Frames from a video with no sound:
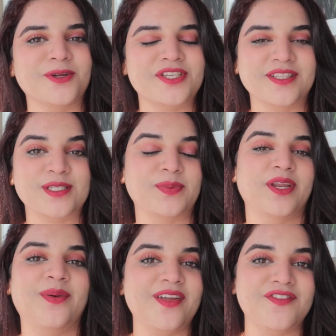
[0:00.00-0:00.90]
watching this
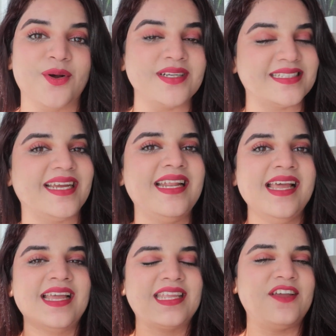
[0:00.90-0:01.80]
video. If you all
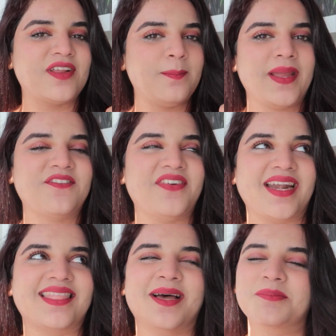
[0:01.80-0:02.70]
did, give it a big
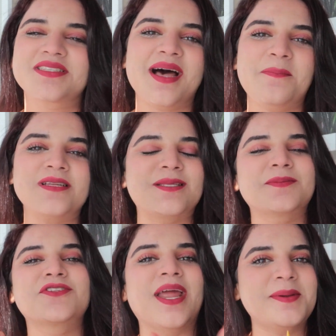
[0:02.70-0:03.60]
fat thumbs up,
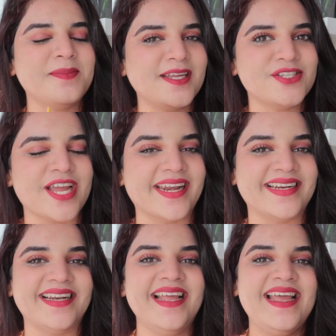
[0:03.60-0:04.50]
subscribe to my
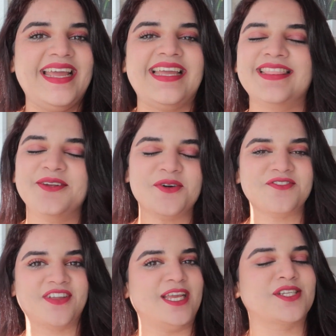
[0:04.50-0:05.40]
channel, hit the
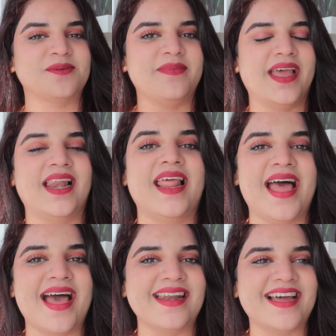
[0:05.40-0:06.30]
notification bell,
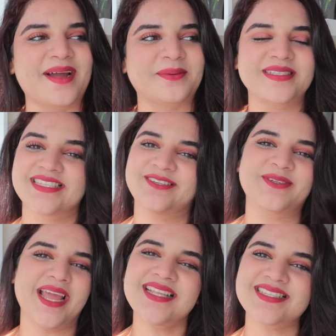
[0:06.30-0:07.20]
and I will see
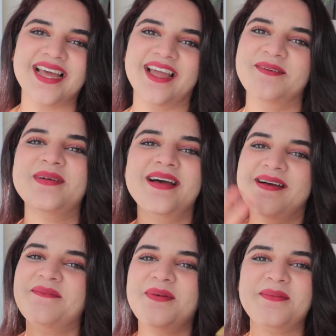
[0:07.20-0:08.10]
you next time.
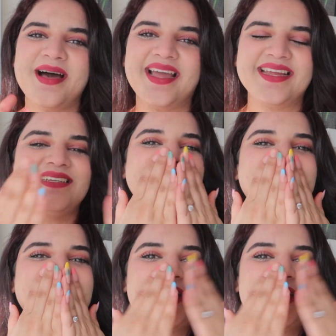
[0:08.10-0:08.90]
Bye bye.